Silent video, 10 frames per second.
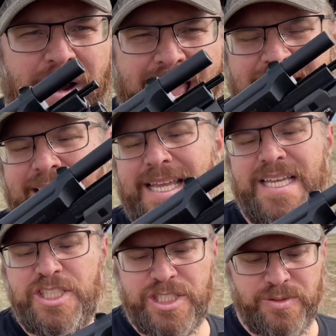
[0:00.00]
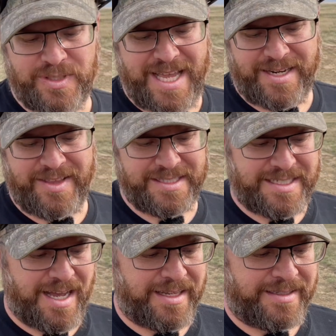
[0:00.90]
had any issues out of this
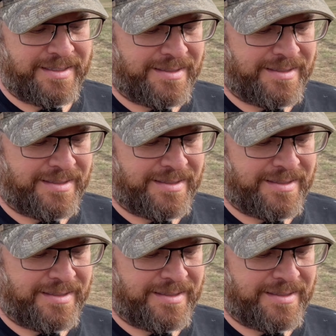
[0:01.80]
gun,